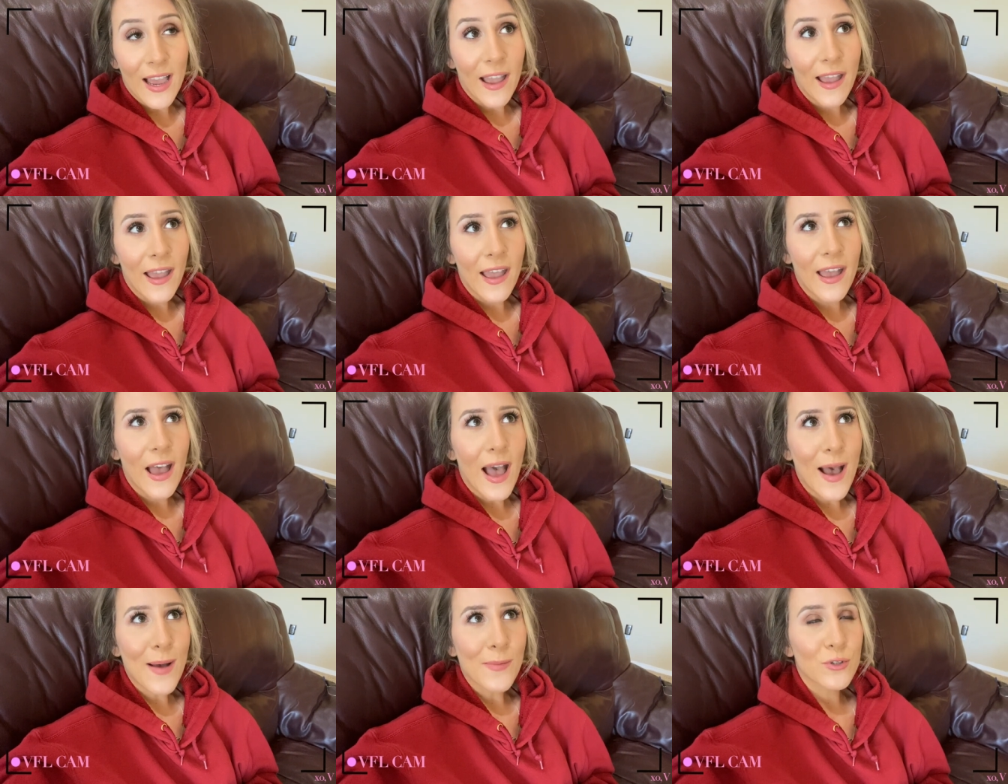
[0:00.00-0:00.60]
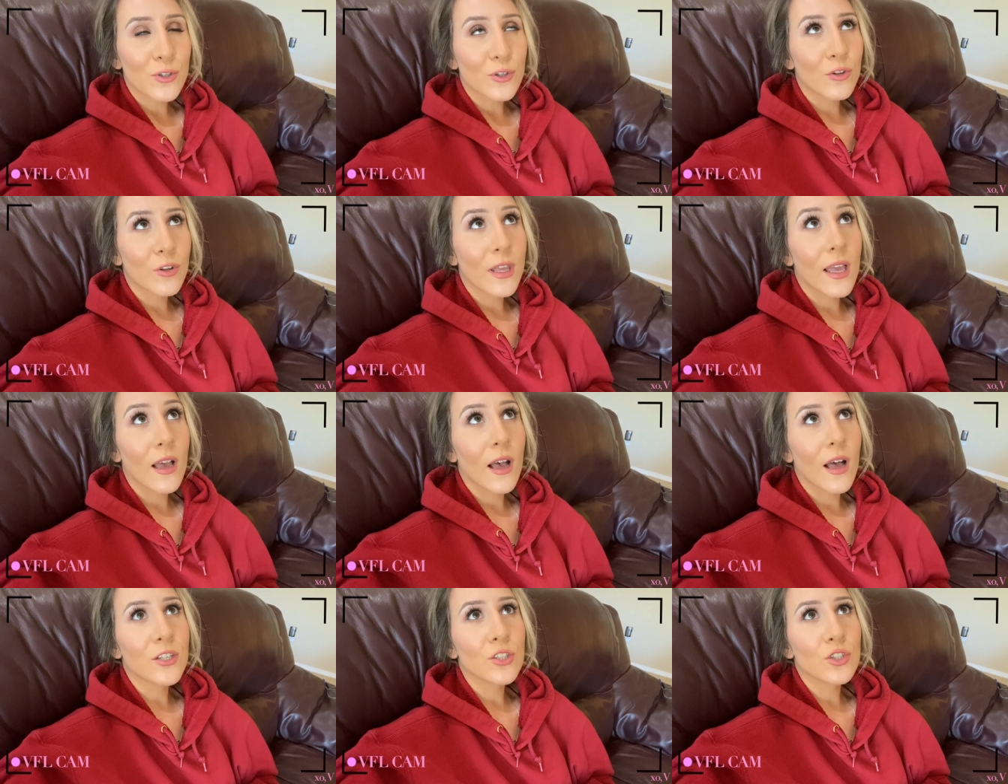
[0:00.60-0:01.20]
I absolutely
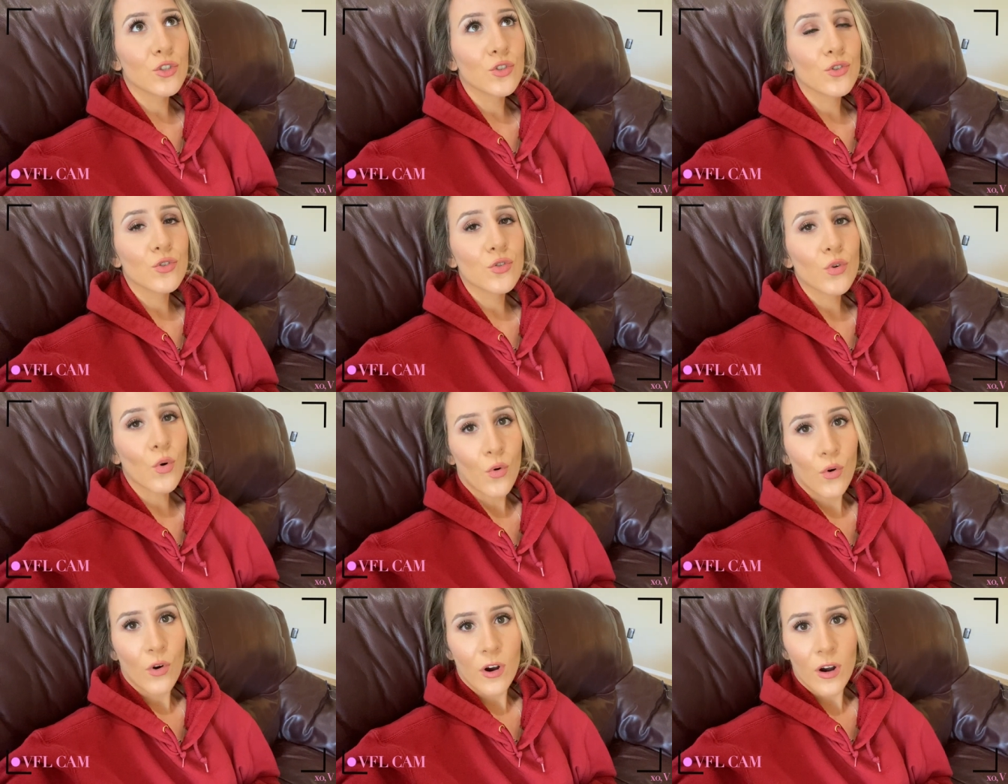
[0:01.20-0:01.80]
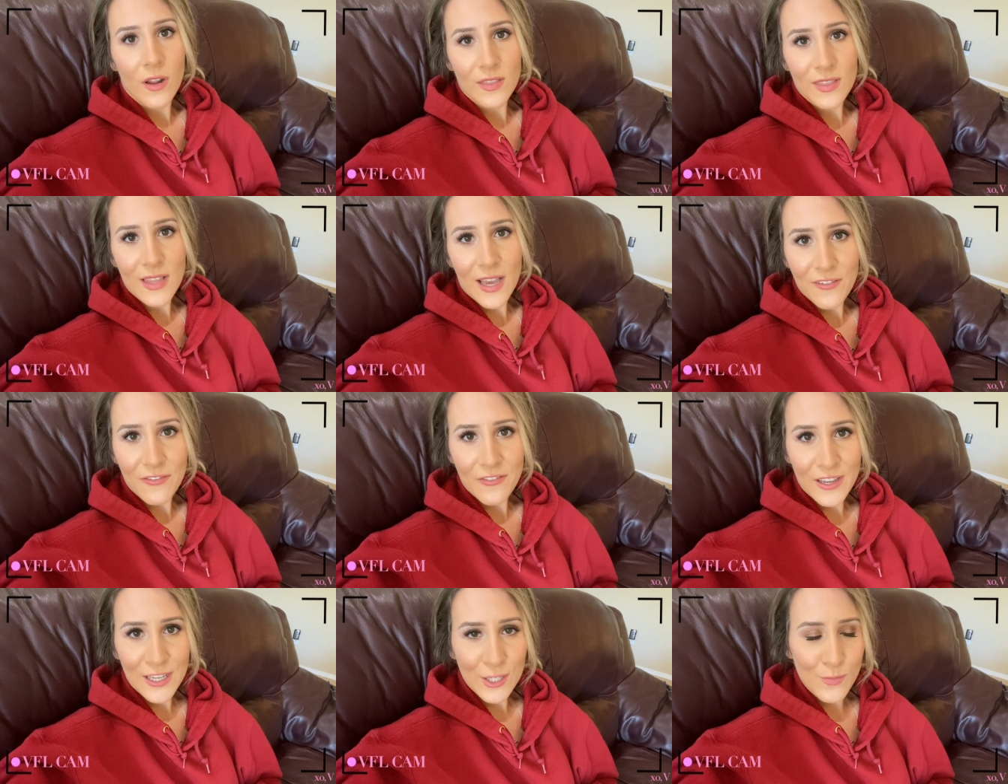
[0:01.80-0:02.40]
adore that
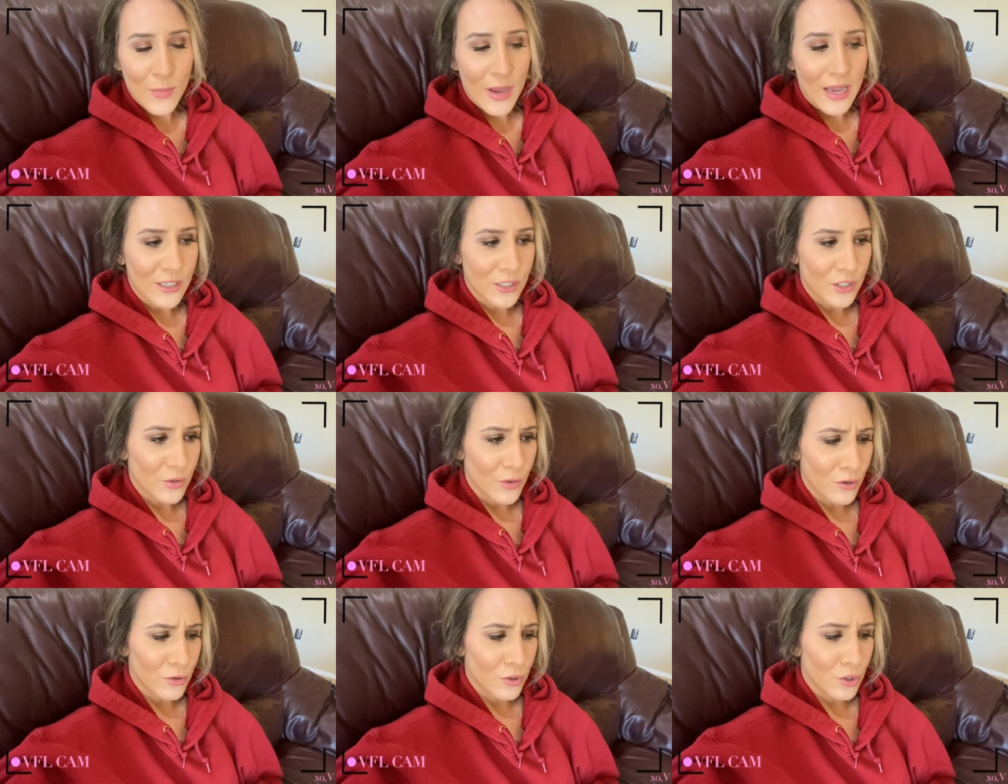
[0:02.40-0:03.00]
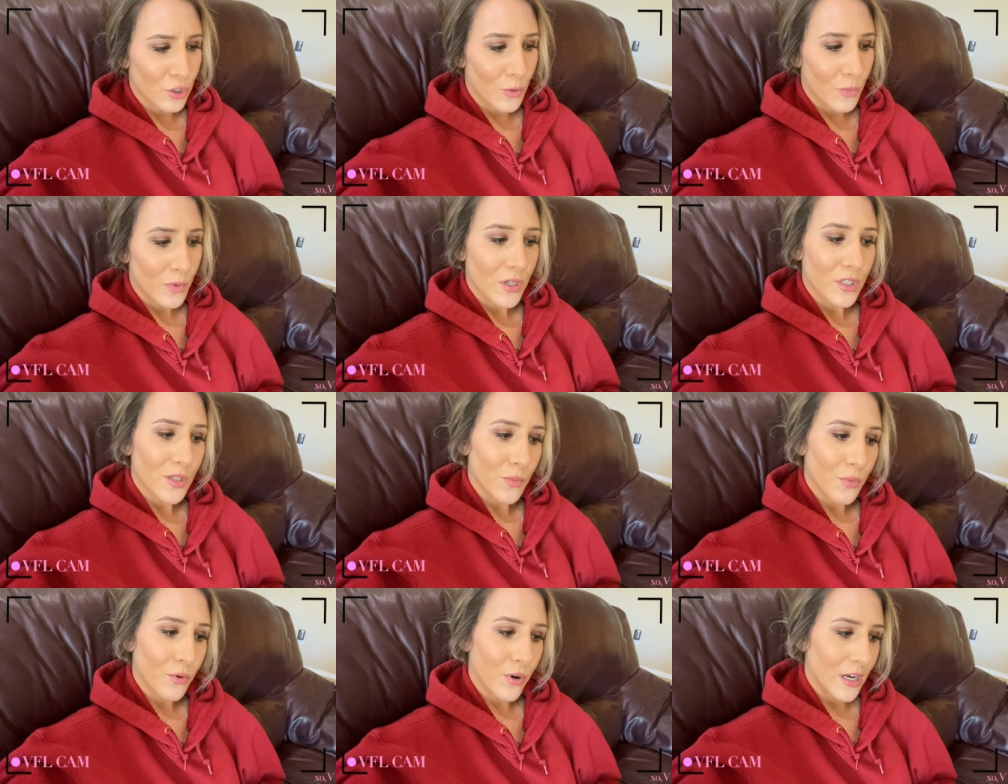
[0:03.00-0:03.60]
face mask. So I was super
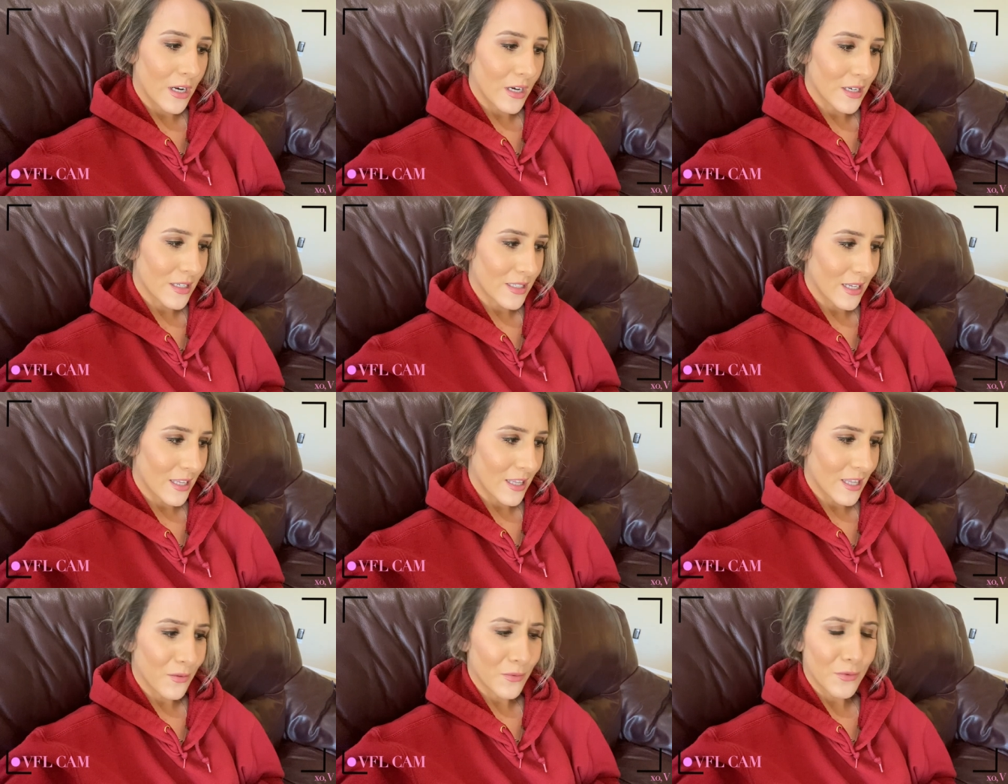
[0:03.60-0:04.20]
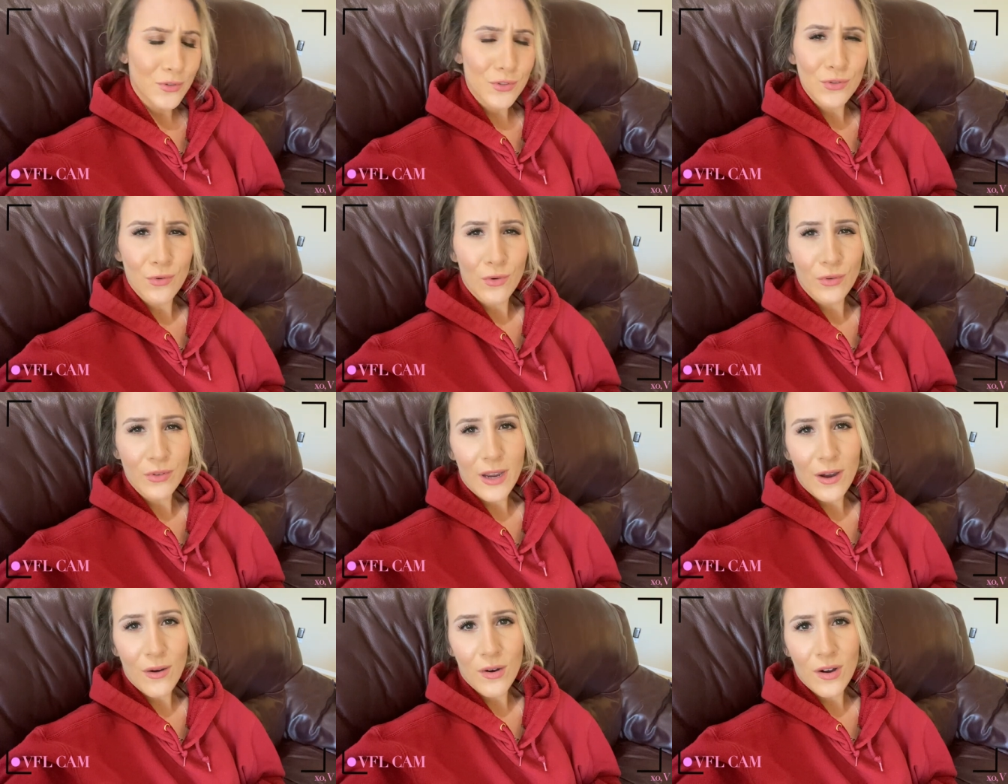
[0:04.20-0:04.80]
disappointed to see that it was sold
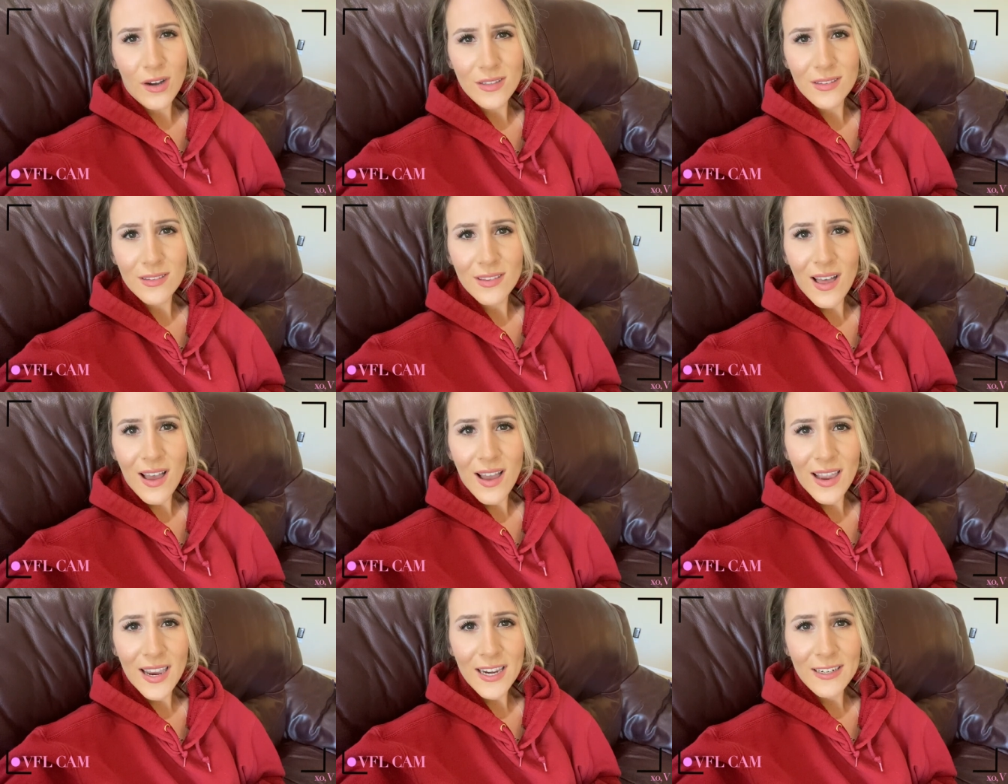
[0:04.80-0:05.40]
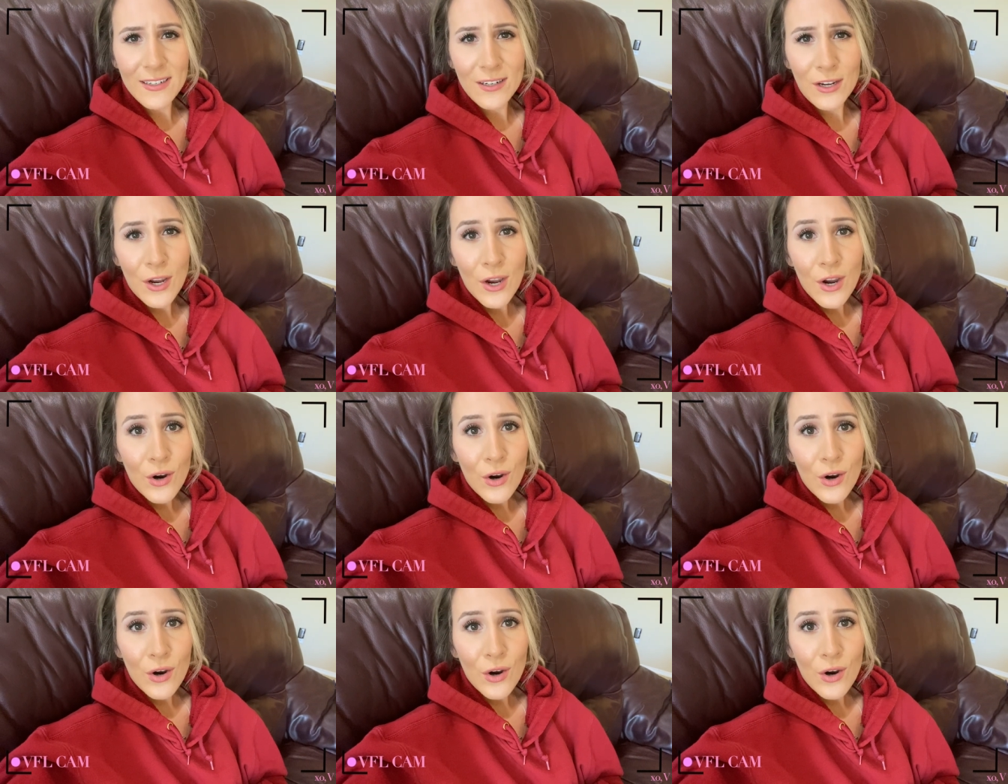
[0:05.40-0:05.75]
out online